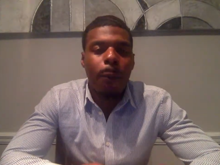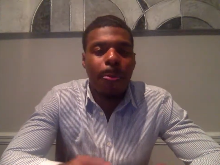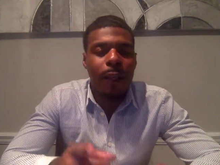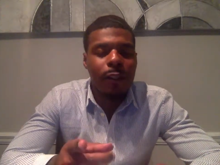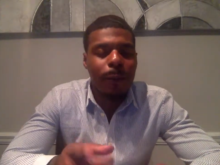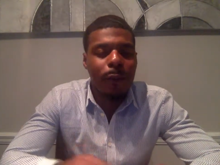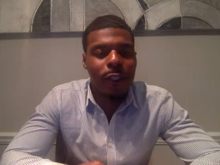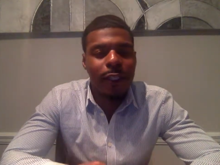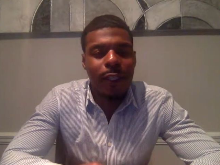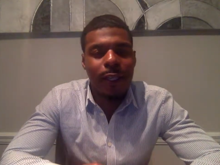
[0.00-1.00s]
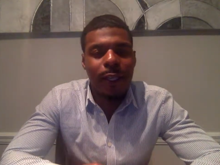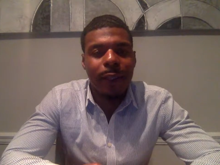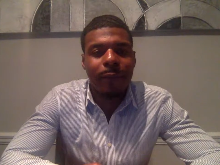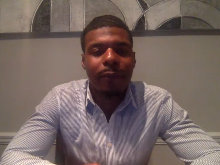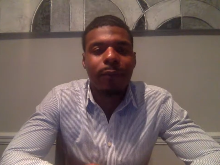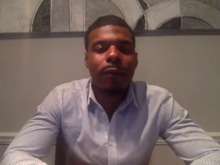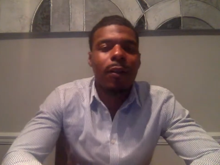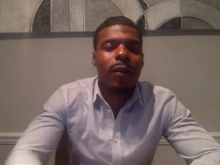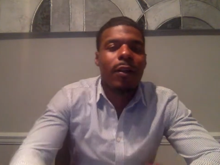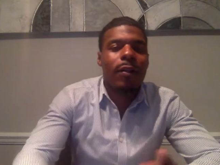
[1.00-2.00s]
Support your claim.
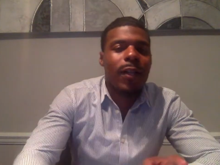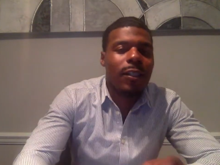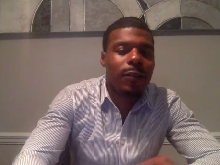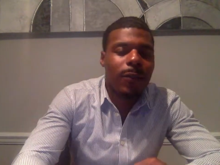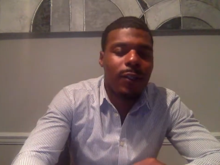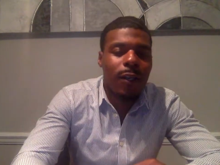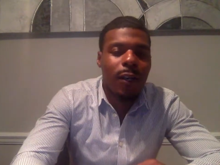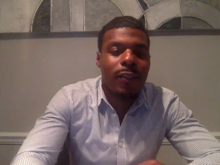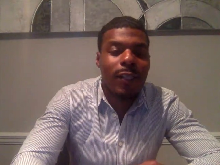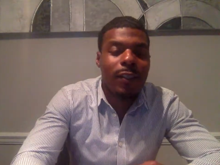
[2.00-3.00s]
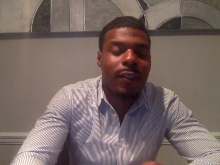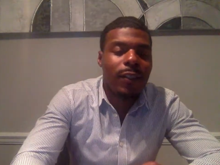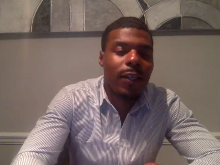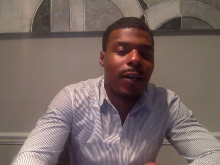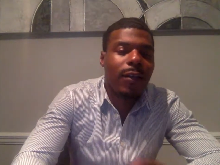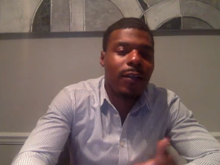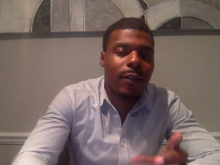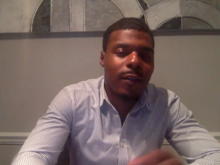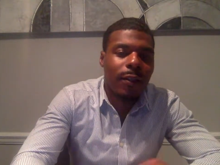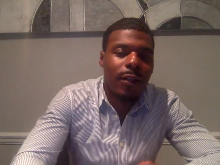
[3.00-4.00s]
Nice to meet y'all. Nice to see y'all.
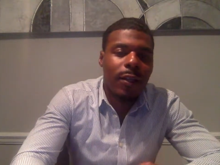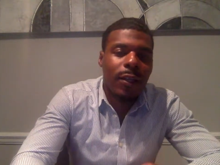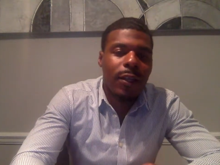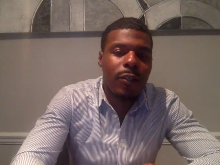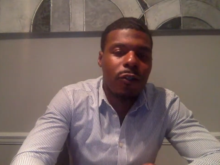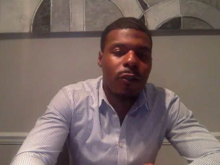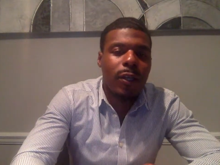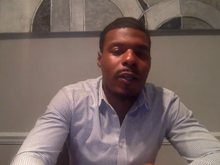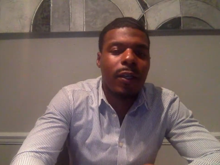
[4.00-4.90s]
Enjoy.